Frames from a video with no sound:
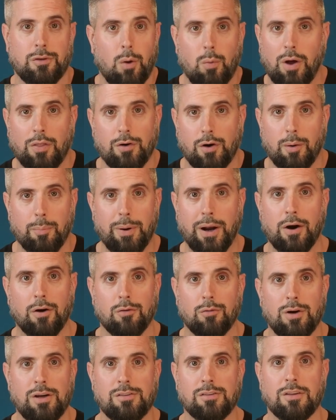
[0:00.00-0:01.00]
no other
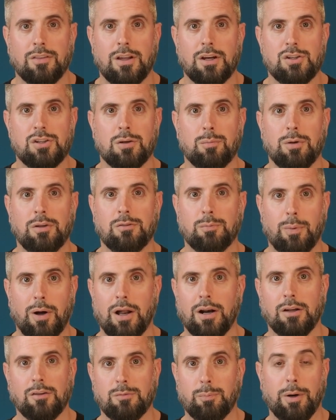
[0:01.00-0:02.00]
apparent reason they should be
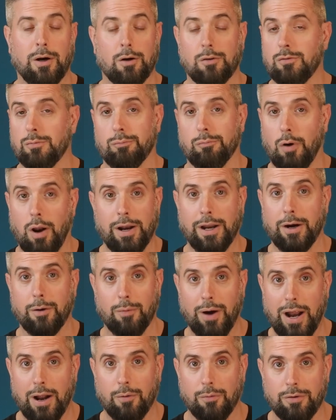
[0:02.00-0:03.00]
spotting spirits running
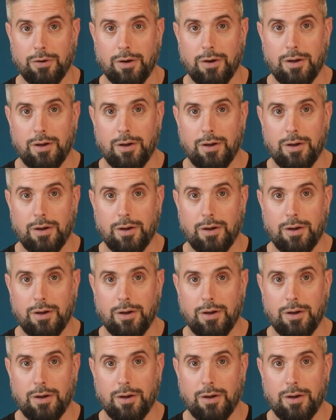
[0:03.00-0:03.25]
around.